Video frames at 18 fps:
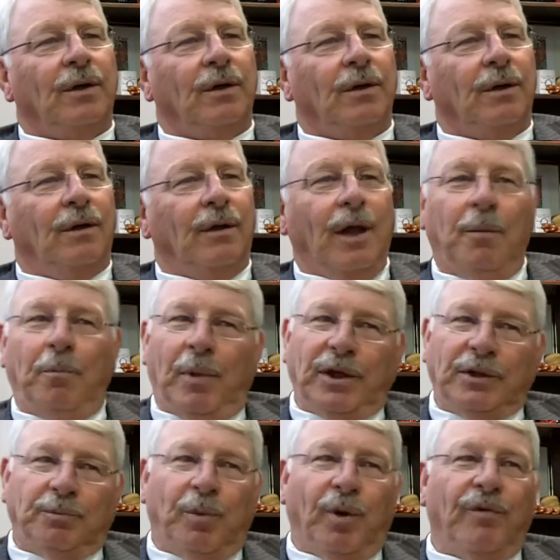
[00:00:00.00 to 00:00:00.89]
that
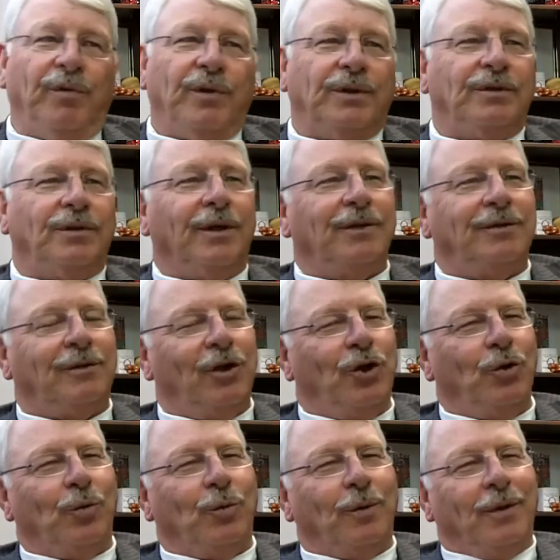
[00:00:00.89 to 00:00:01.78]
makes perfect sense
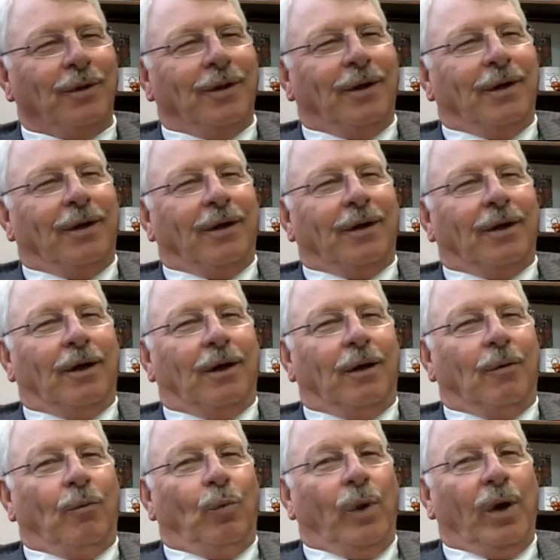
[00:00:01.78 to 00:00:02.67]
too.
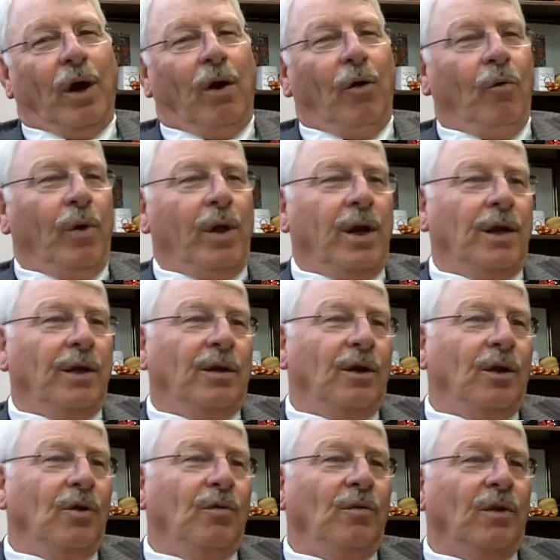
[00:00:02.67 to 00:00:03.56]
Uh, we already
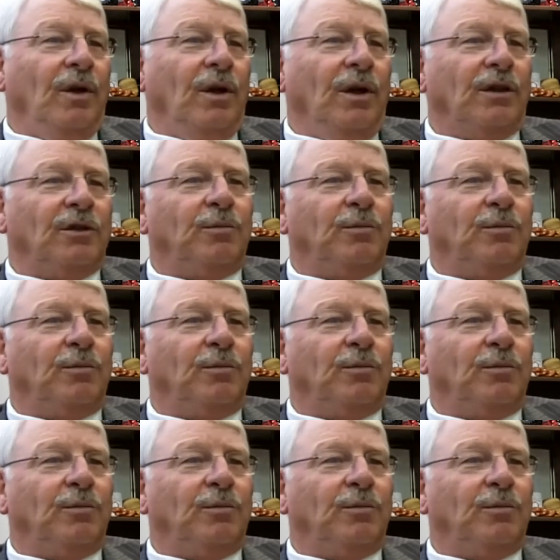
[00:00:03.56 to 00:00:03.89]
do the